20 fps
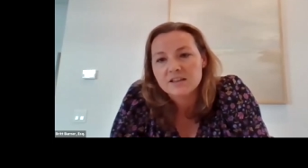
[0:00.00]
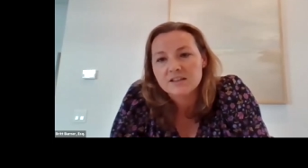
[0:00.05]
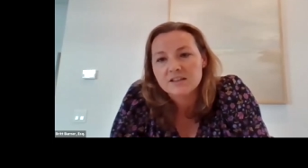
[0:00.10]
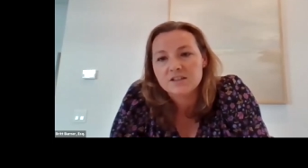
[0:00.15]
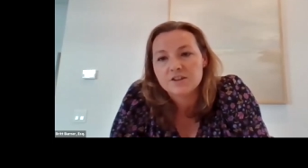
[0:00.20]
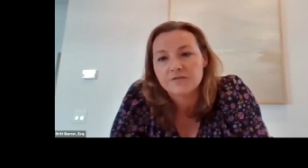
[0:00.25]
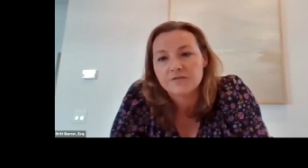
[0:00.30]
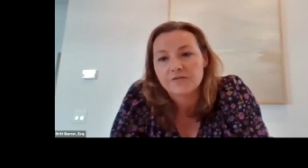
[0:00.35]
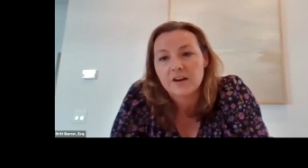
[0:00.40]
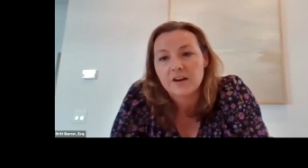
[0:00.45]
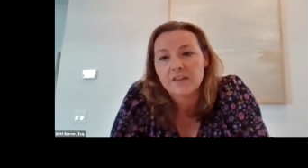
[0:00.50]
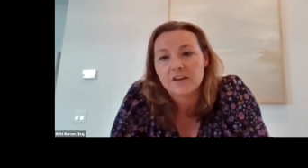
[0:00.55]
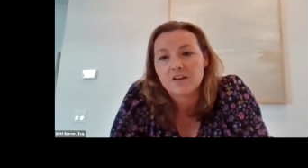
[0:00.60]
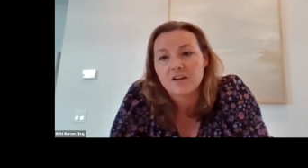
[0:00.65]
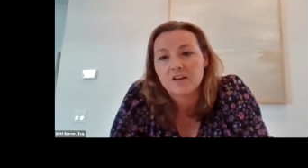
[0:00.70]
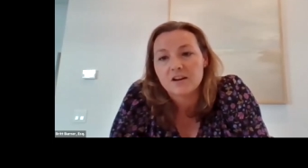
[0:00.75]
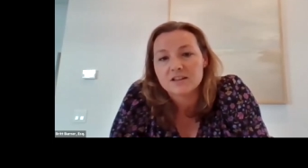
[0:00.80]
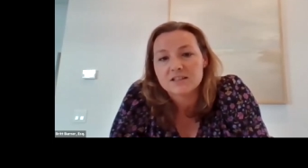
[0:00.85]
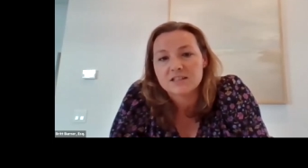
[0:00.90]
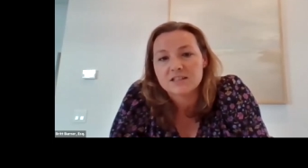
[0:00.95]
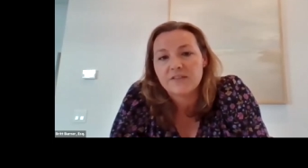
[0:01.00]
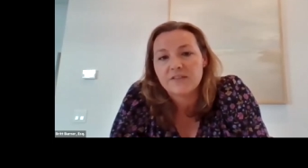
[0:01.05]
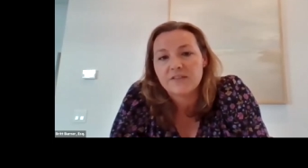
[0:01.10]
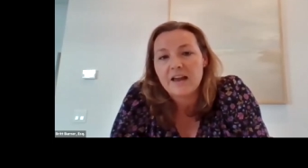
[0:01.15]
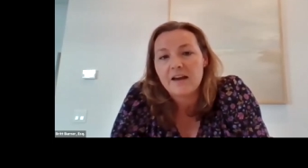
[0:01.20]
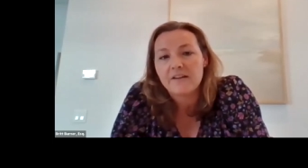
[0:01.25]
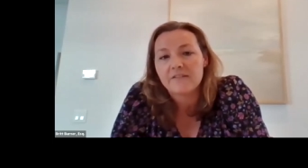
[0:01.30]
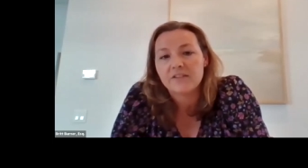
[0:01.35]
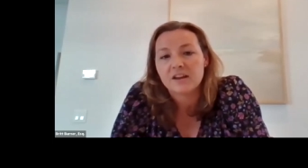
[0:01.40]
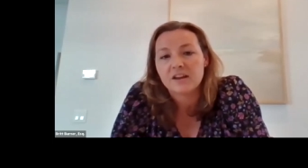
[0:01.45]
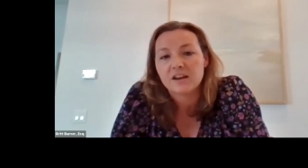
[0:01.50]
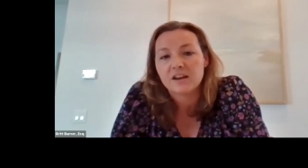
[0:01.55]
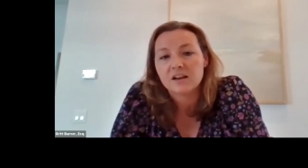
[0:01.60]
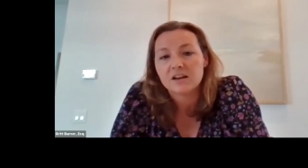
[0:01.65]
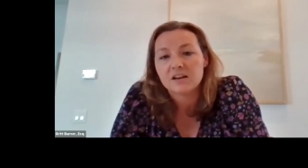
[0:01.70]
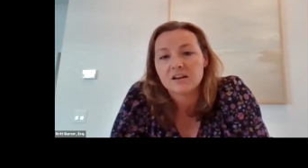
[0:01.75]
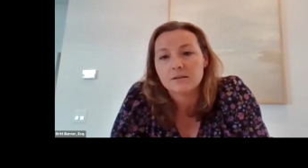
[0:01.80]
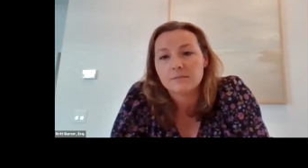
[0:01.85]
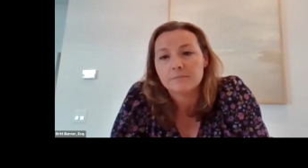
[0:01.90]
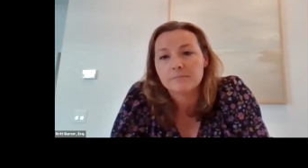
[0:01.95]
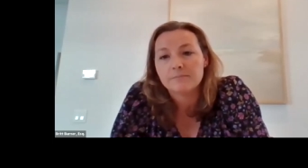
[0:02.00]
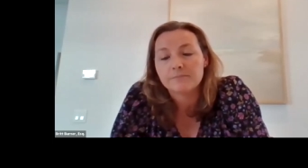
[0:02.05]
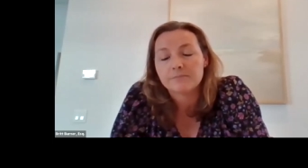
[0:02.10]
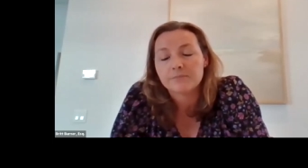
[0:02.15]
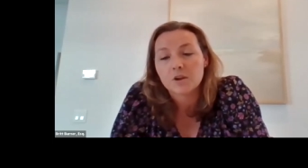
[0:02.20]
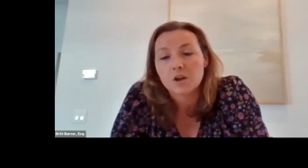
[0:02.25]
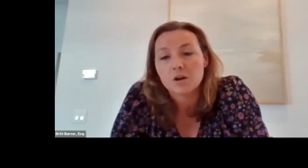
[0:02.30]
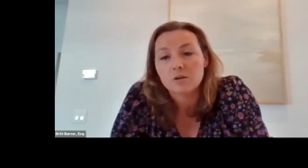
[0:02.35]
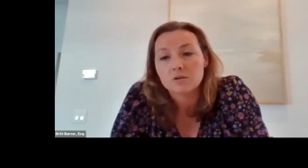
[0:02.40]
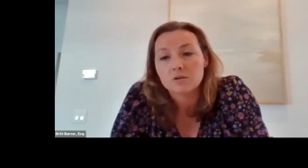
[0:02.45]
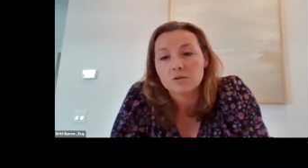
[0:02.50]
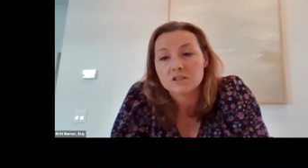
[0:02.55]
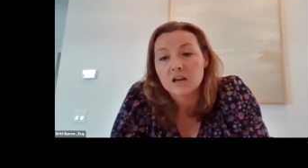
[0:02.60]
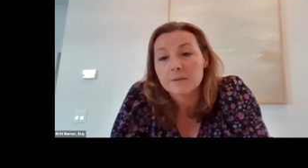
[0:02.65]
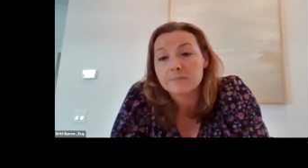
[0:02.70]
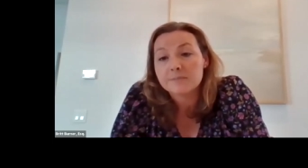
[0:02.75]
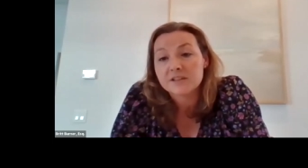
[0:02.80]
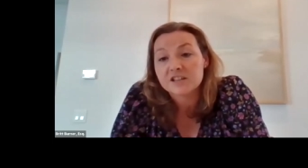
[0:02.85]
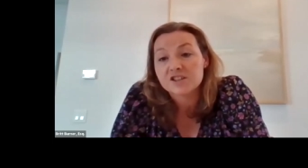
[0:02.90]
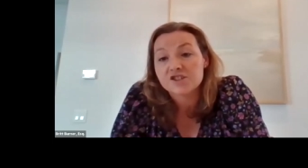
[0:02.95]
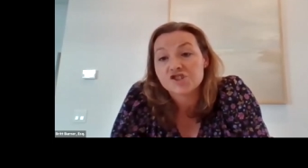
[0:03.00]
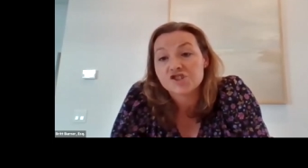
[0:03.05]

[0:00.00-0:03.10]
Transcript: to defray the cost of having um, or adopting a